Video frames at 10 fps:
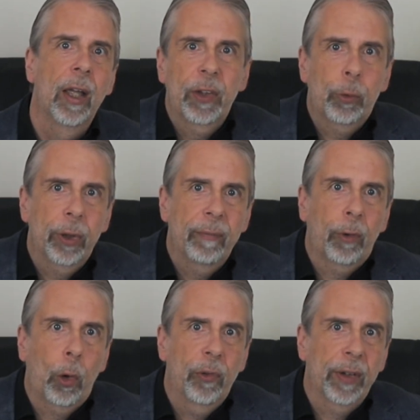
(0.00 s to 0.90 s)
This would
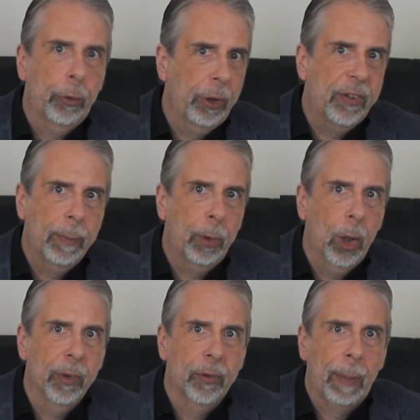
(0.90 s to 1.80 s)
involve increased
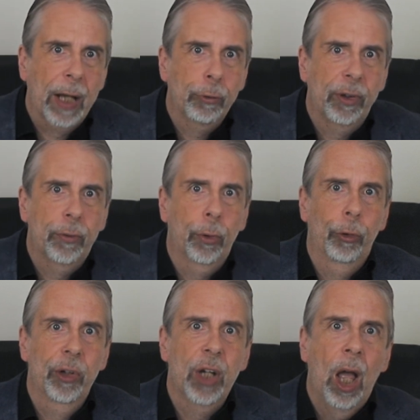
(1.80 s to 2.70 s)
deployment of battery
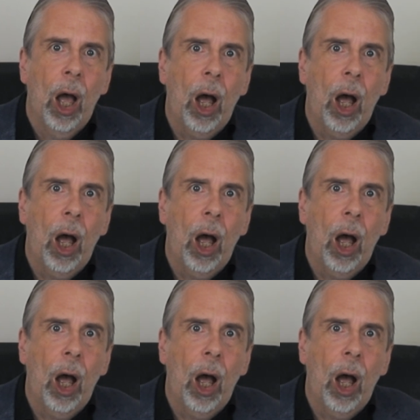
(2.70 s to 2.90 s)
storage,